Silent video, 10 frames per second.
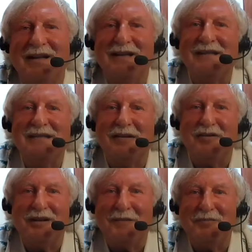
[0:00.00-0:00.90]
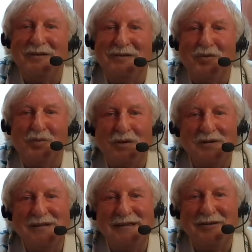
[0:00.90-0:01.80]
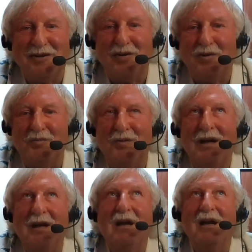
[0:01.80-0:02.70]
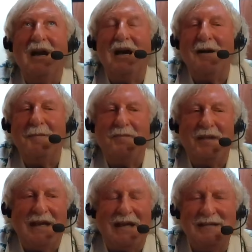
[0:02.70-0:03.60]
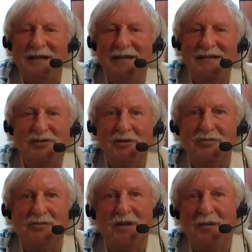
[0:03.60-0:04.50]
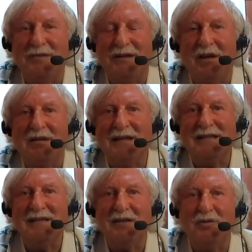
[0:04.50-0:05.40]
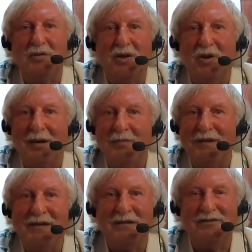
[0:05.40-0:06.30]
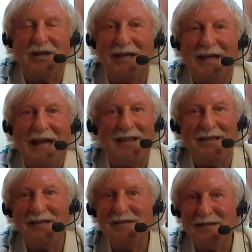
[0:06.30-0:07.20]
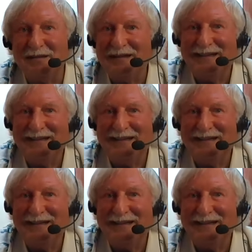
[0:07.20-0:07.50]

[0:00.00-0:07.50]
healing center that I built in the woods near our home. And I see these children come in, autistic, who would go out being little chatty Cathys and